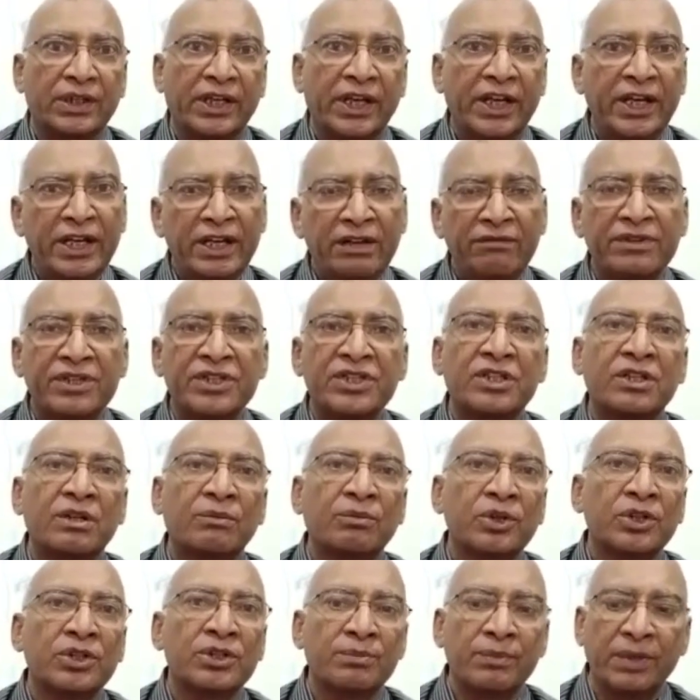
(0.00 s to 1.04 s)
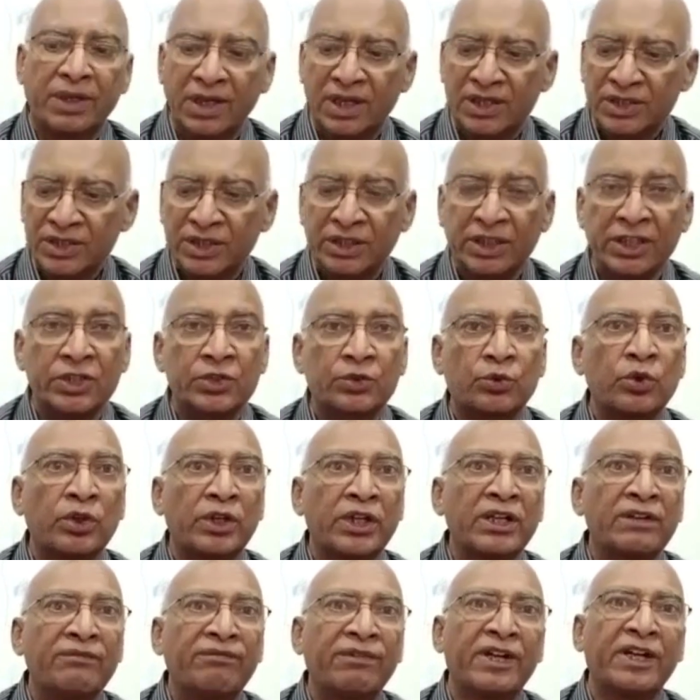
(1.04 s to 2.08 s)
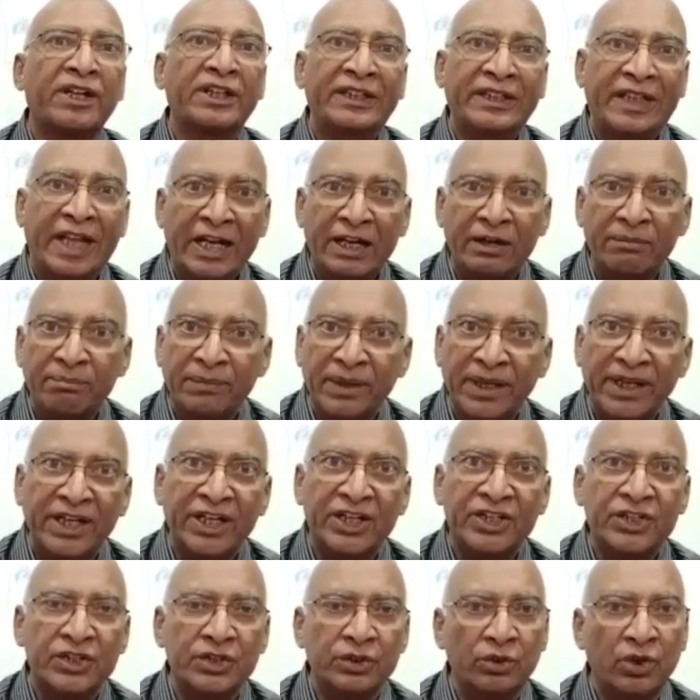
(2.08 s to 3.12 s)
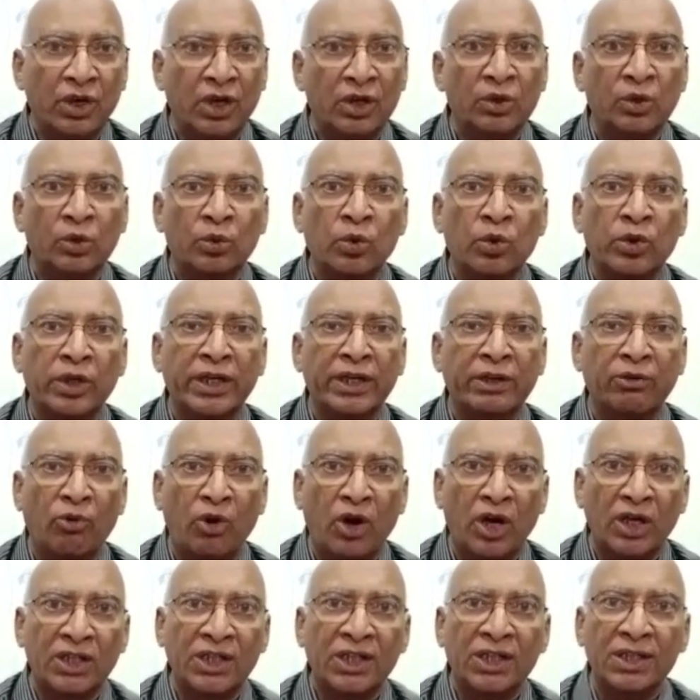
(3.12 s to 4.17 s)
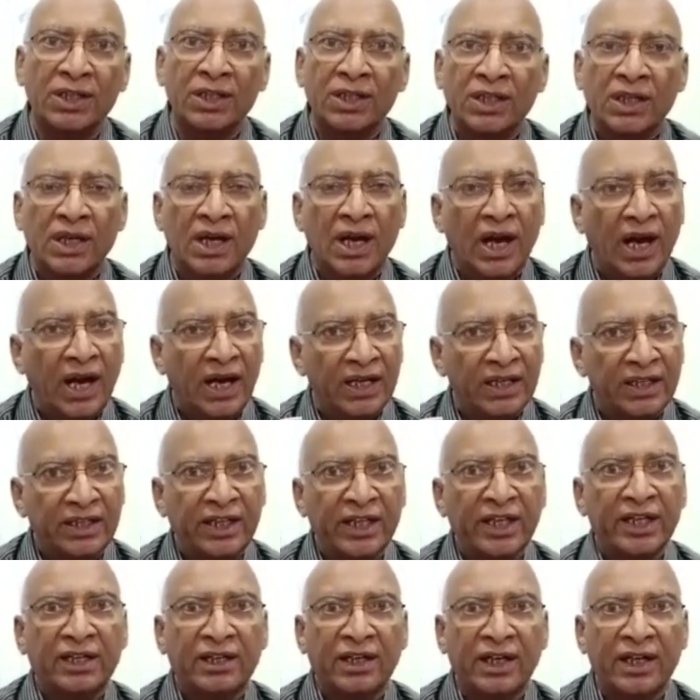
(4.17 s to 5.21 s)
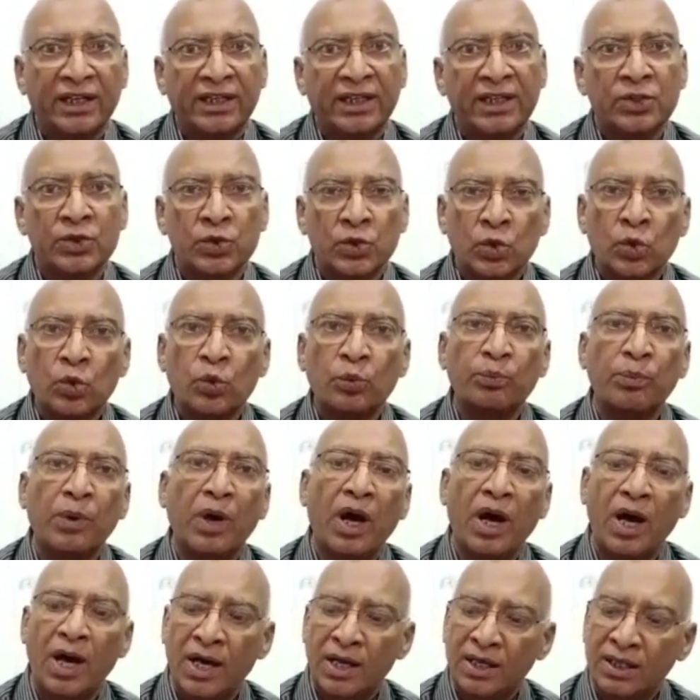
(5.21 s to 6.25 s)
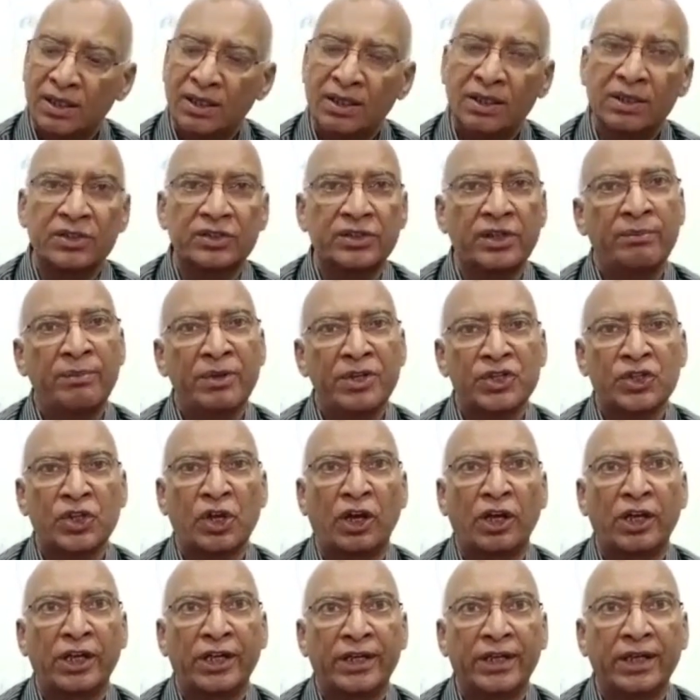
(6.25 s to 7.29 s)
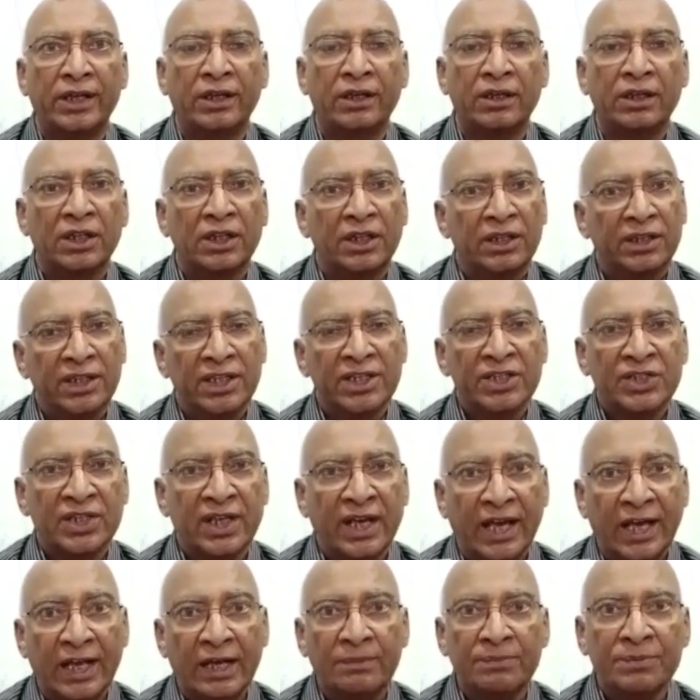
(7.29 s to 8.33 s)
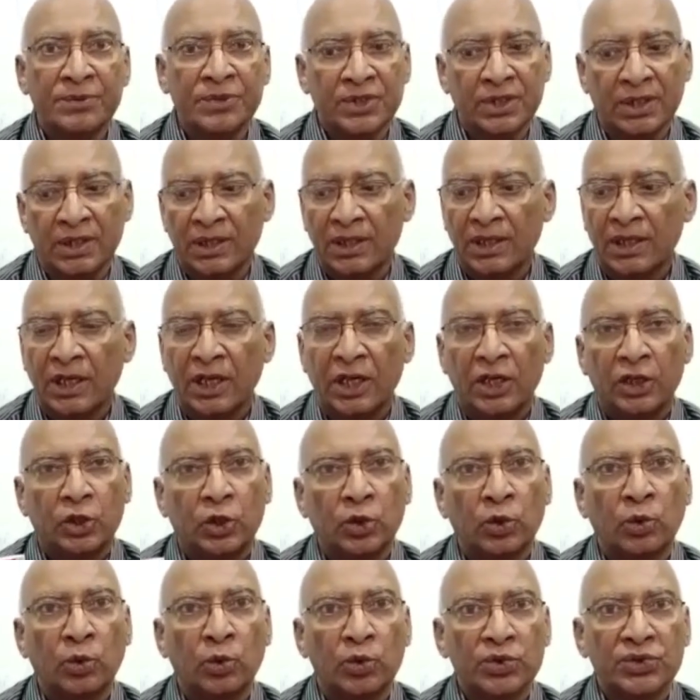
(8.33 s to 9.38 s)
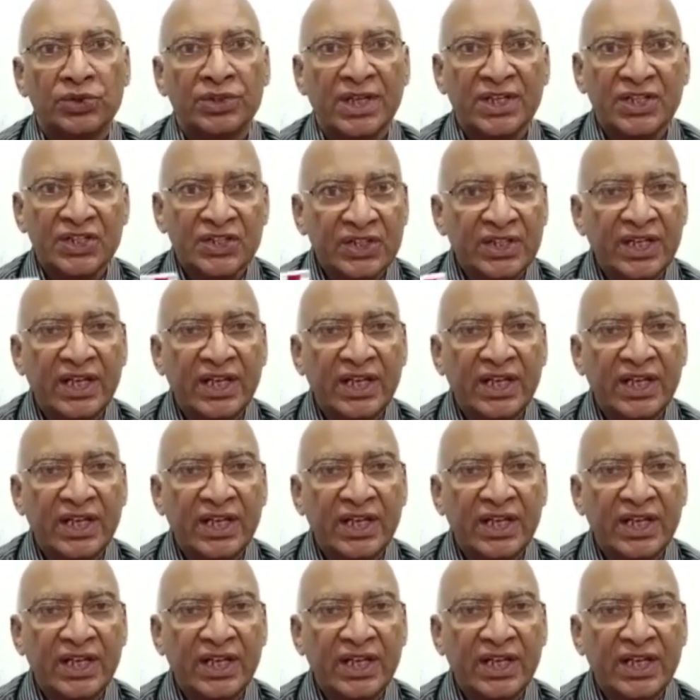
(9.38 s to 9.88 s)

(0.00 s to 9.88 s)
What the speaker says: all vegetables, any vegetables, because it is cooking for 10 minutes. You have to cook in water and take like a soup or semi-solid. This helps